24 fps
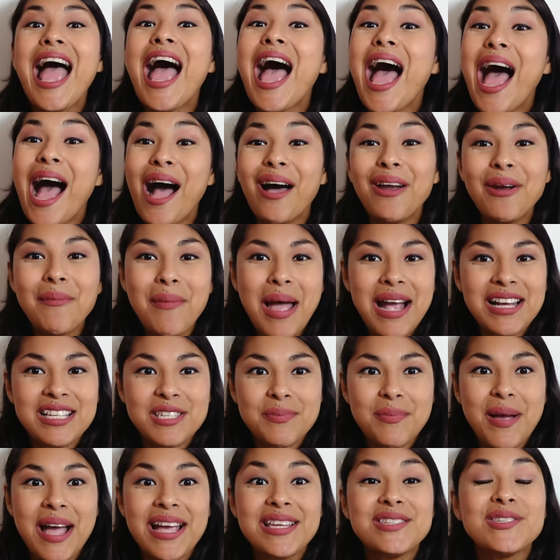how to
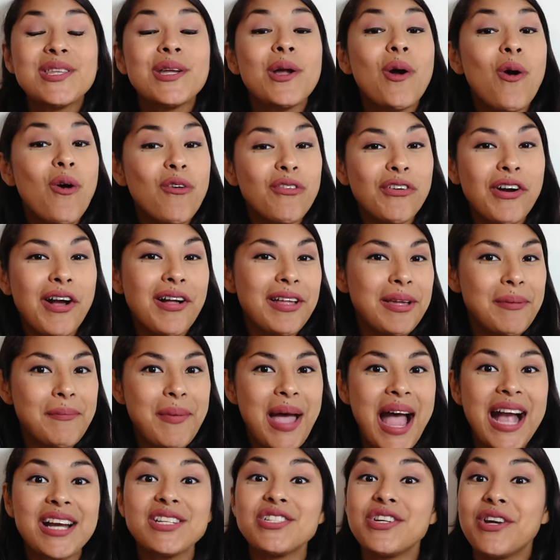maximize the overall
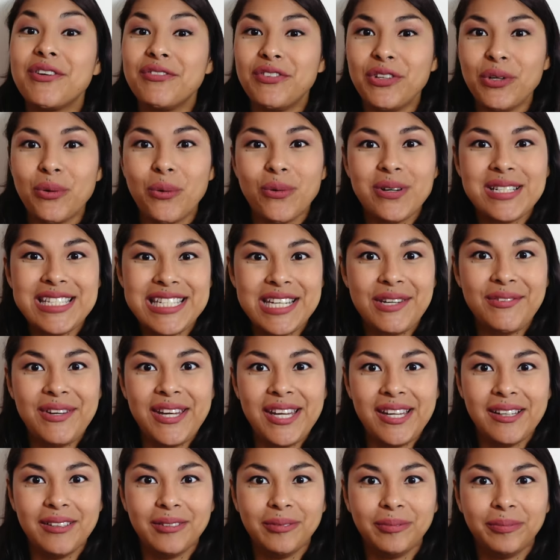impact of your
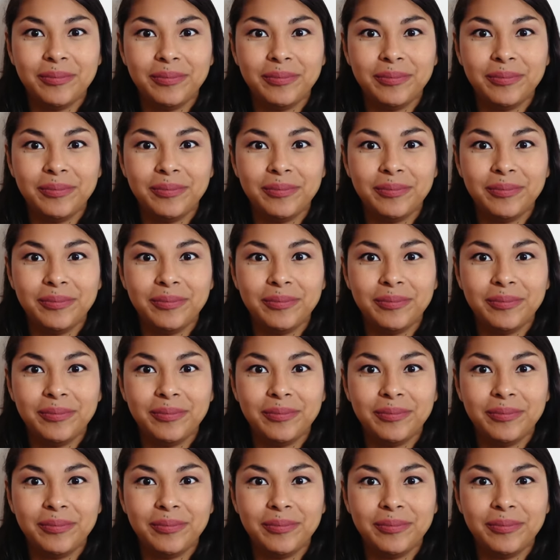CV.